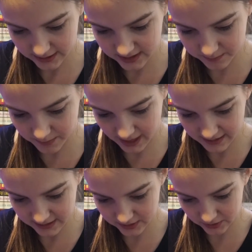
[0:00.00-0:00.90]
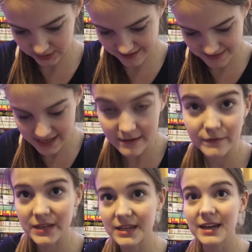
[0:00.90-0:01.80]
is by this girl named
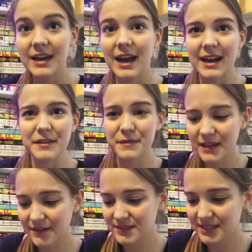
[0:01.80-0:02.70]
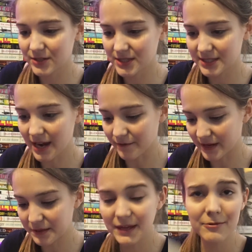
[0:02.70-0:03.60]
Evie, and I think I've seen her stuff,
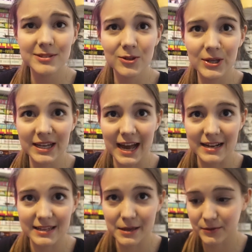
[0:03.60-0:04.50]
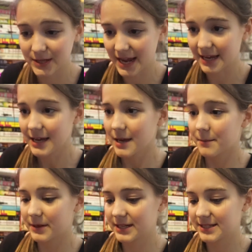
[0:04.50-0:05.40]
and I think I was looking at it the other day,
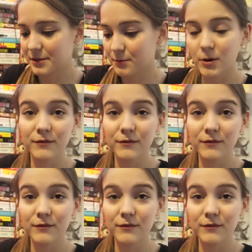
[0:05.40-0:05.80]
but it's a Throne